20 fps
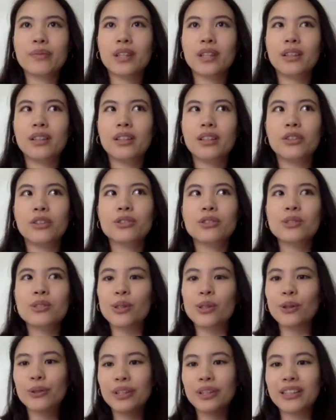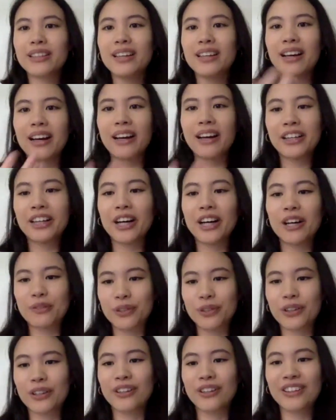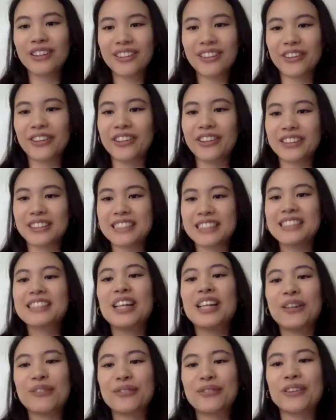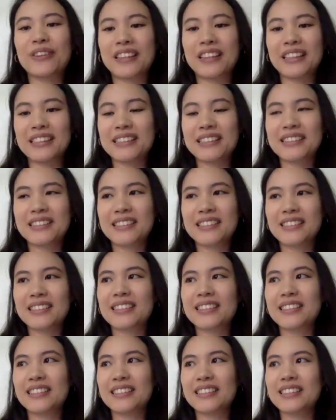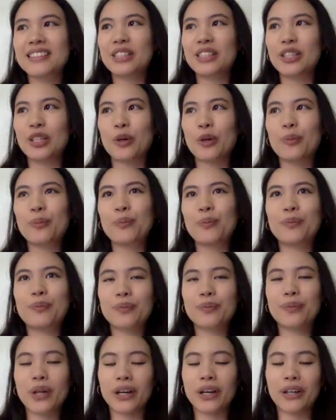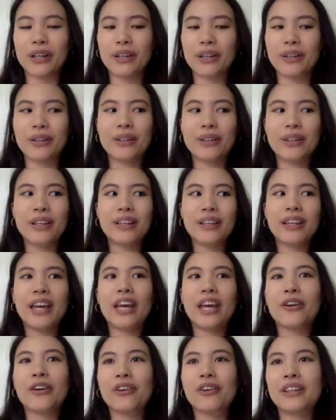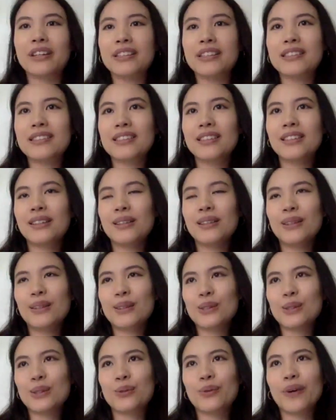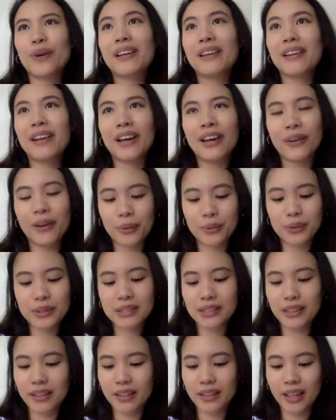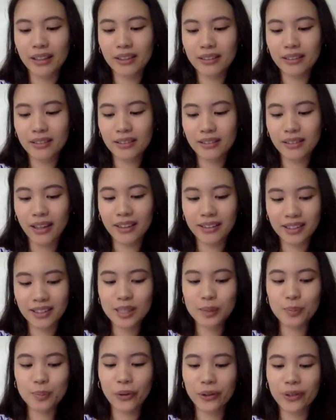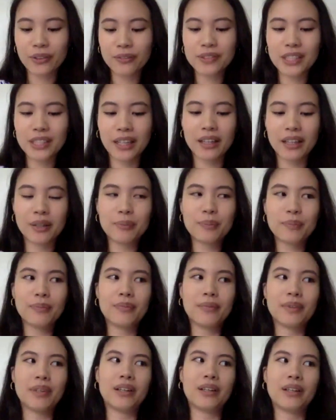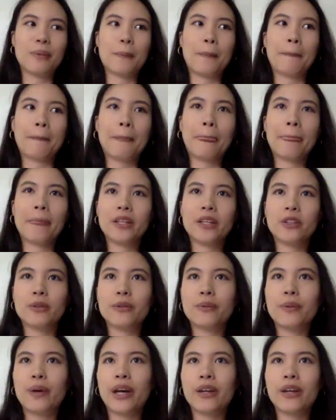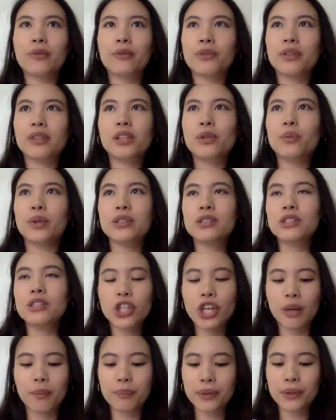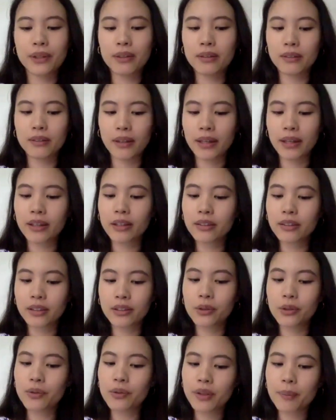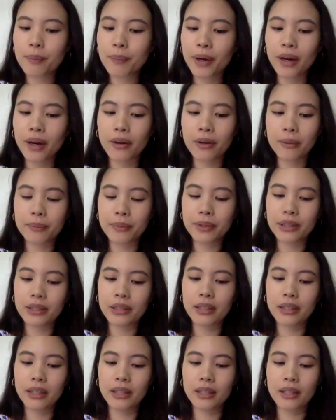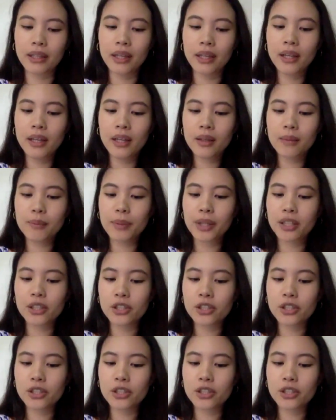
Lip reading: you know, slowly uncover or discover these, you know, areas. So right now, I would say that at this point of time, you know, I really want to champion like youth empowerment and making